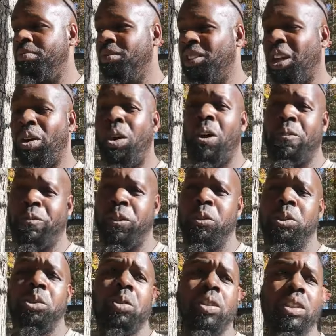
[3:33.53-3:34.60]
There are food
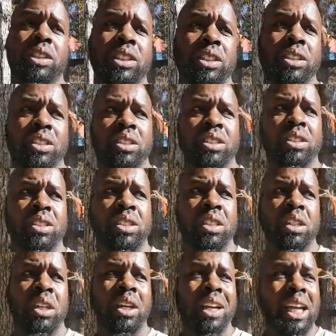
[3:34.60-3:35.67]
shortages.
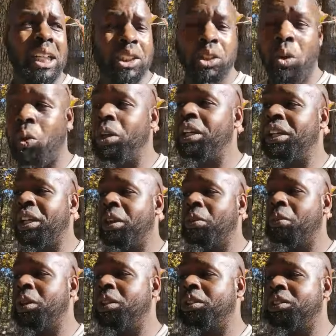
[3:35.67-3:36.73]
It's going to get
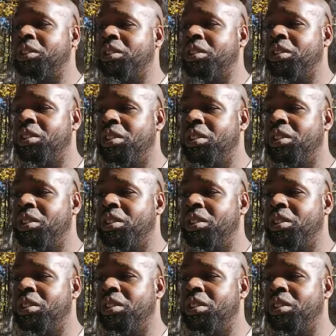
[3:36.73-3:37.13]
worse.